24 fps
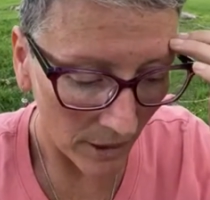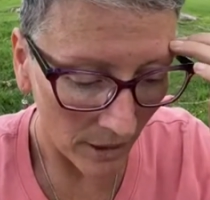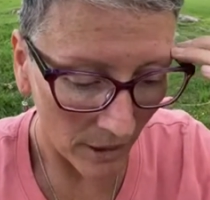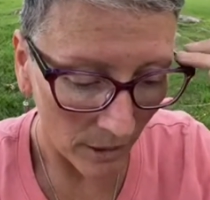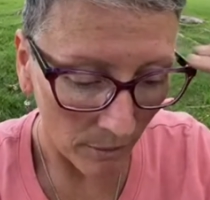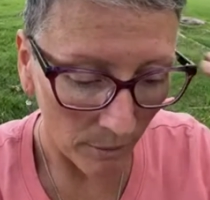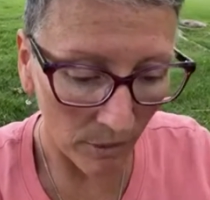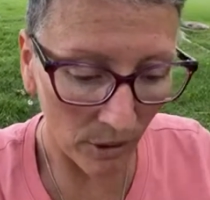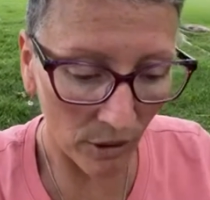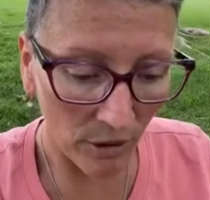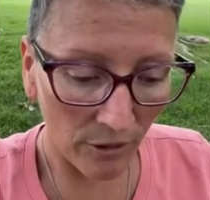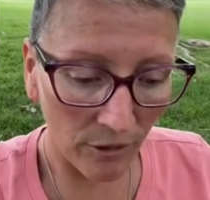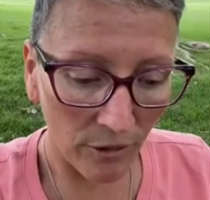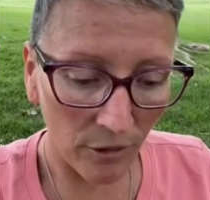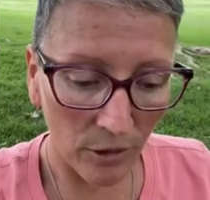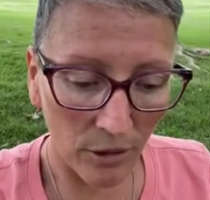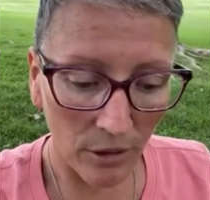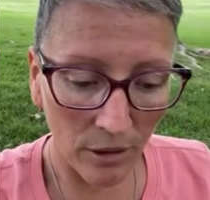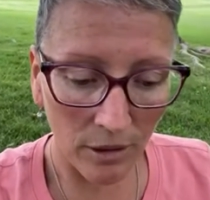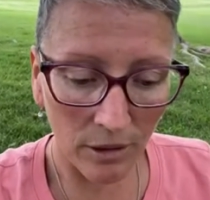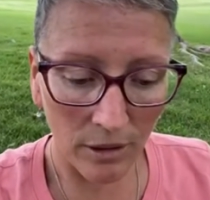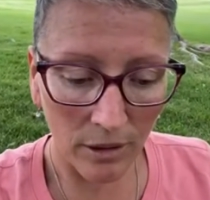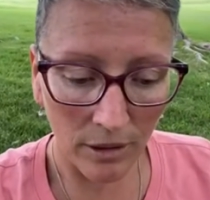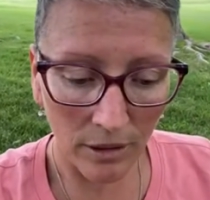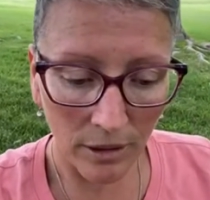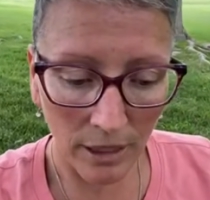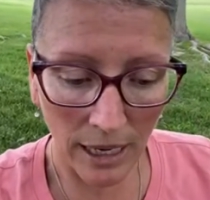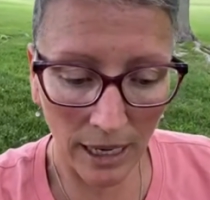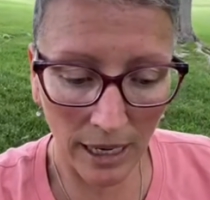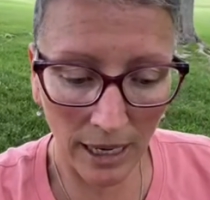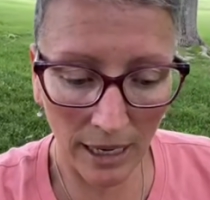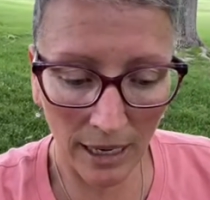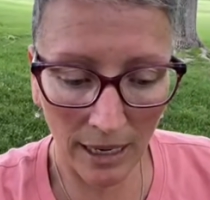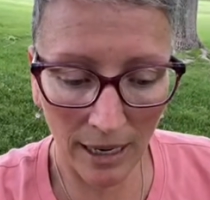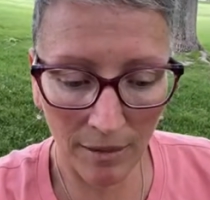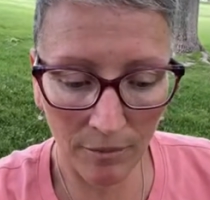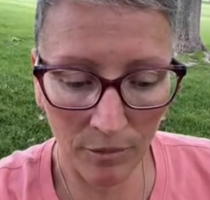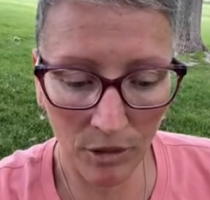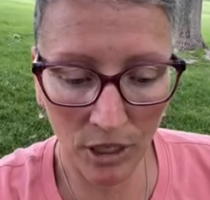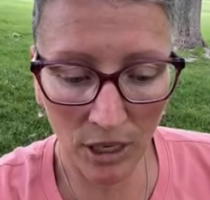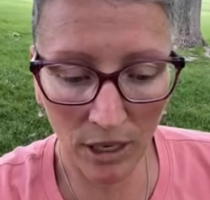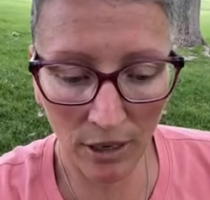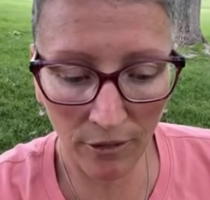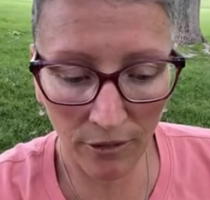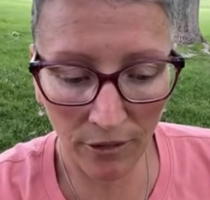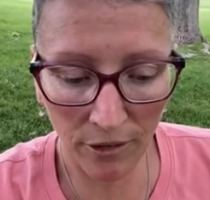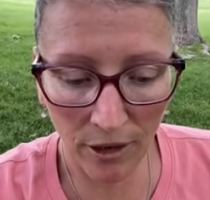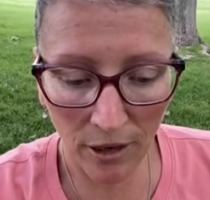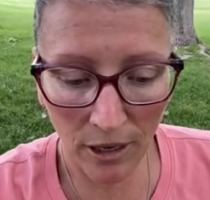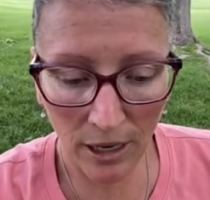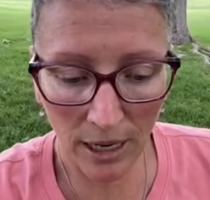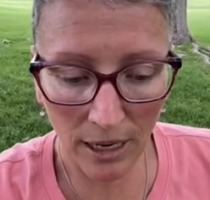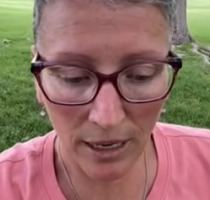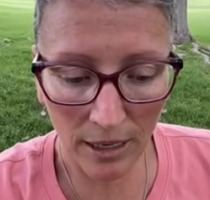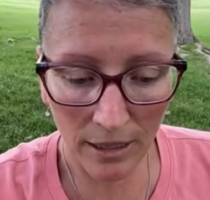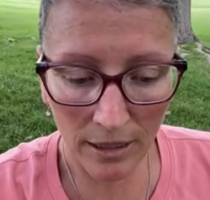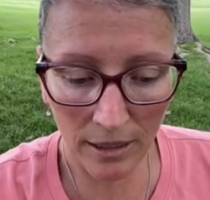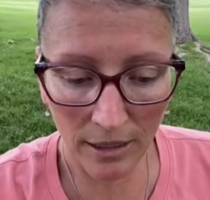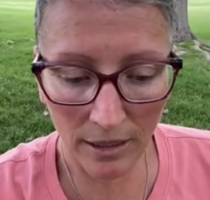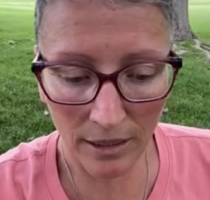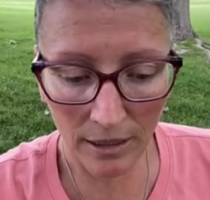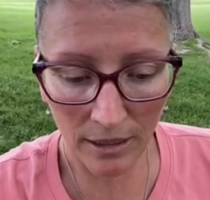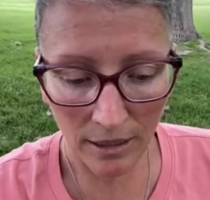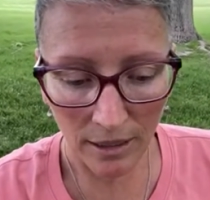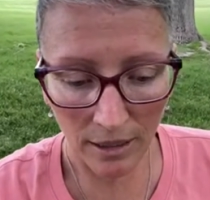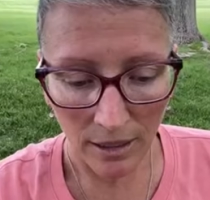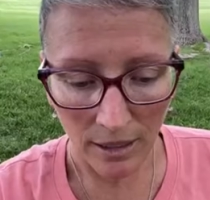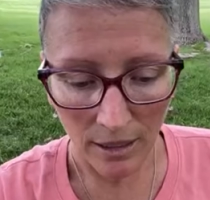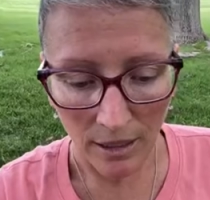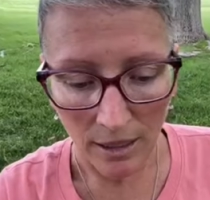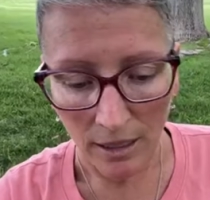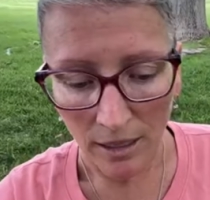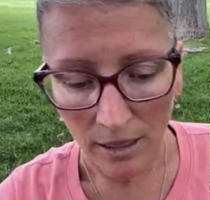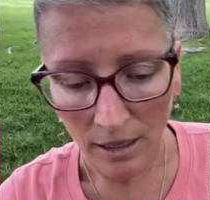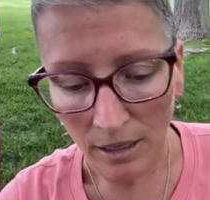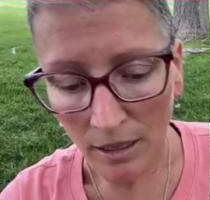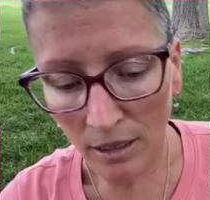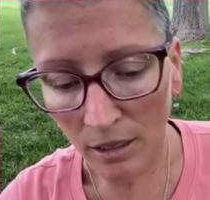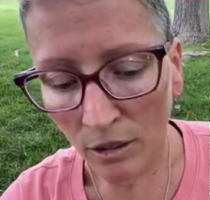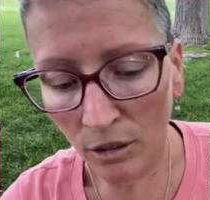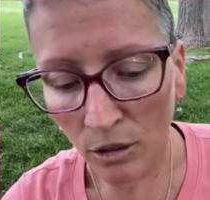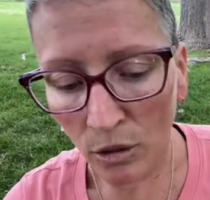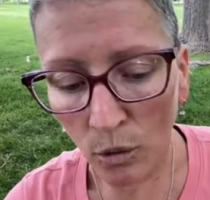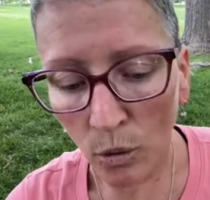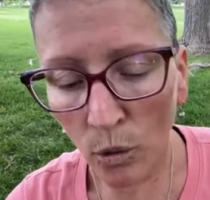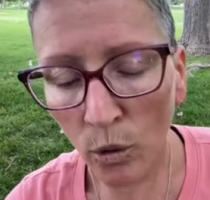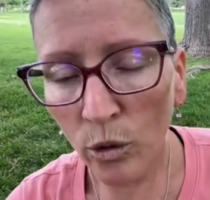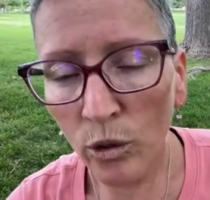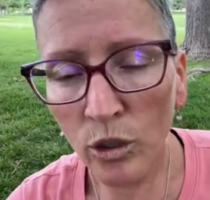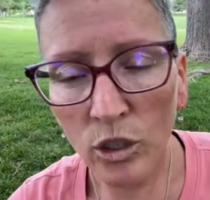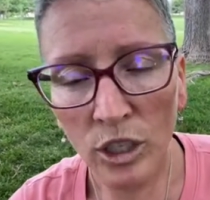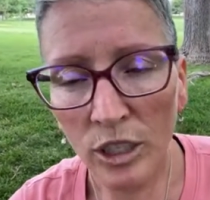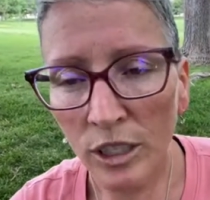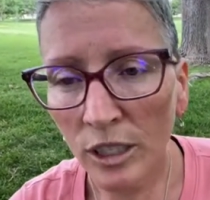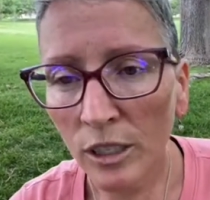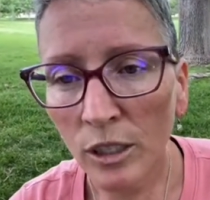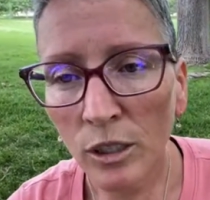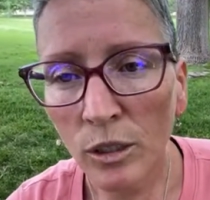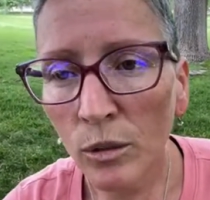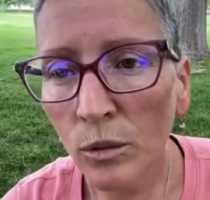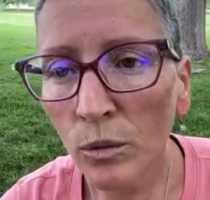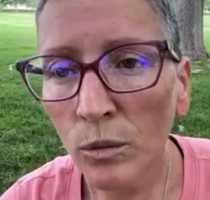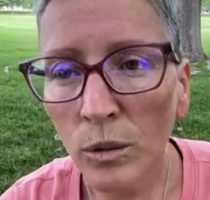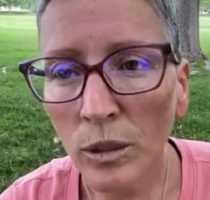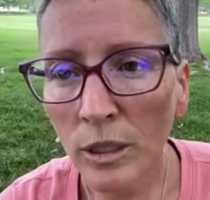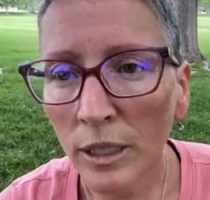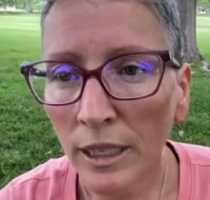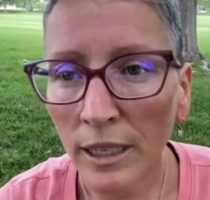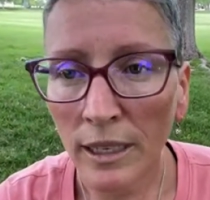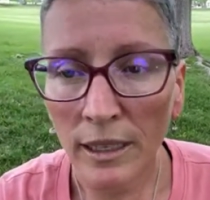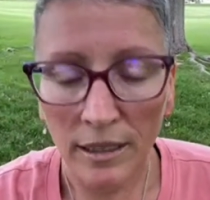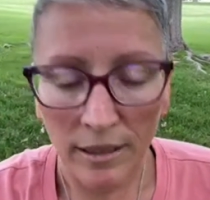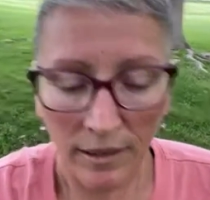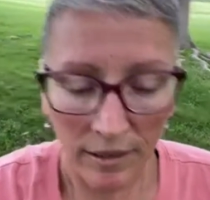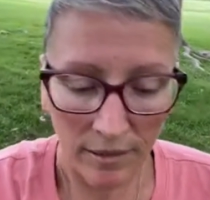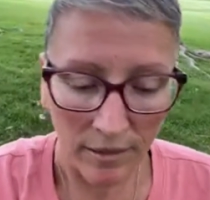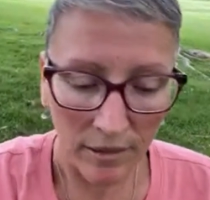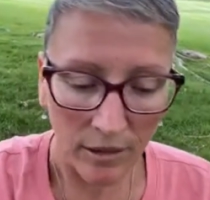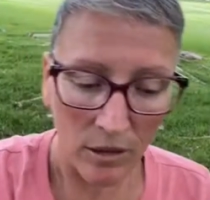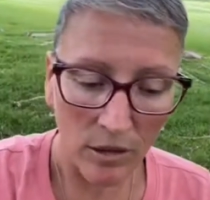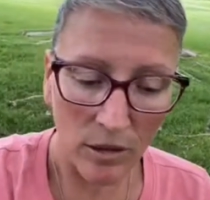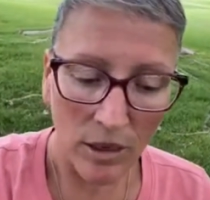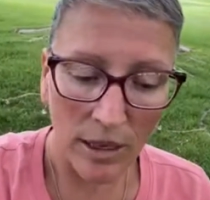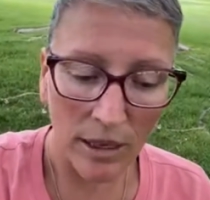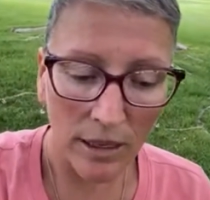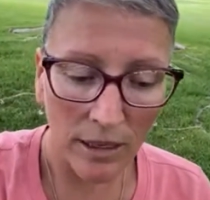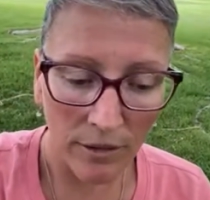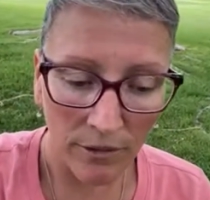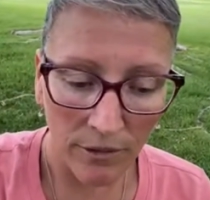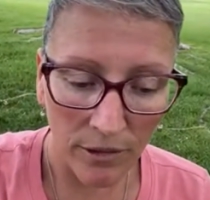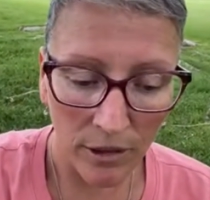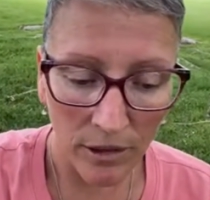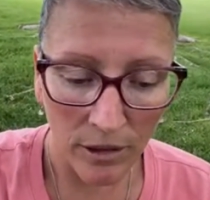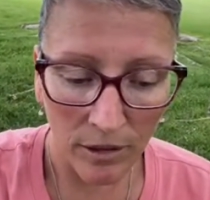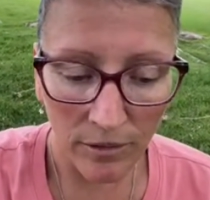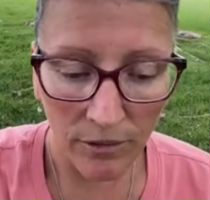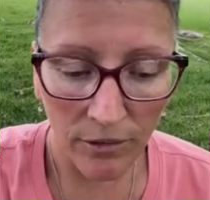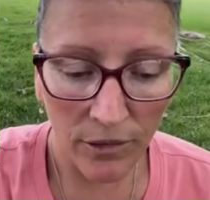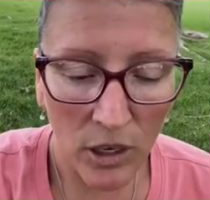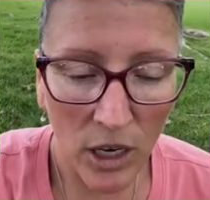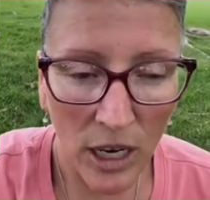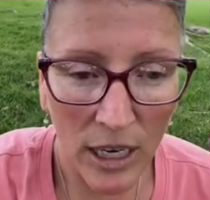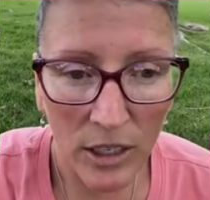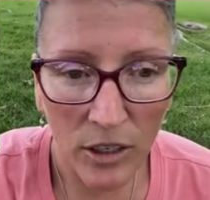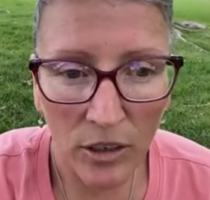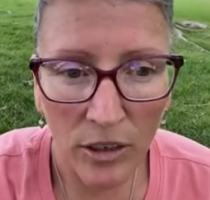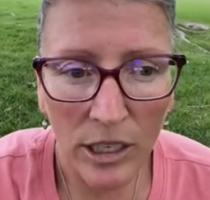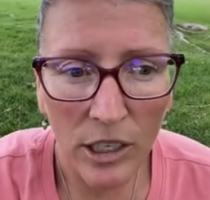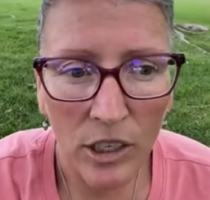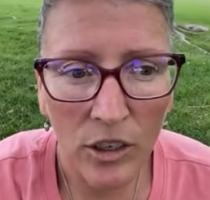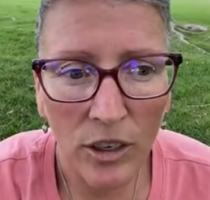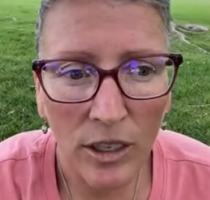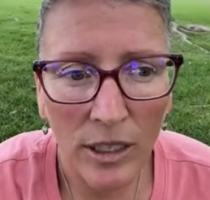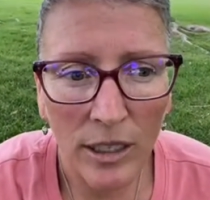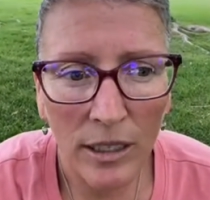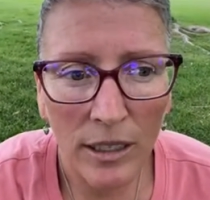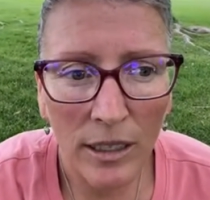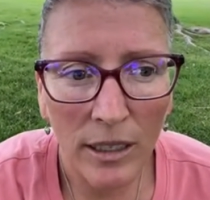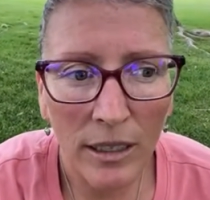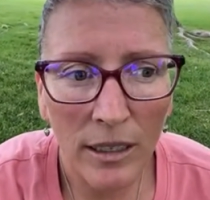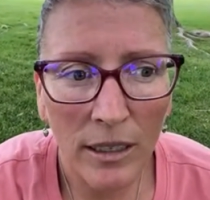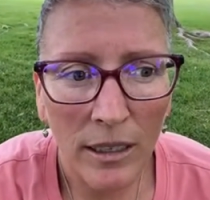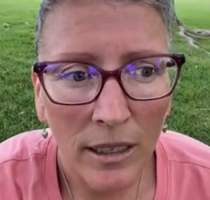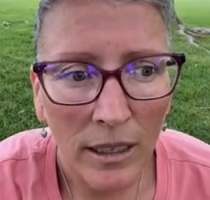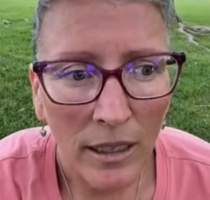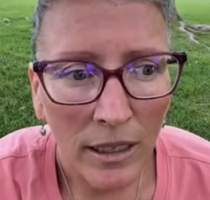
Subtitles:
beautiful lady named Jennifer, has a gorgeous schoolie. If you guys are interested,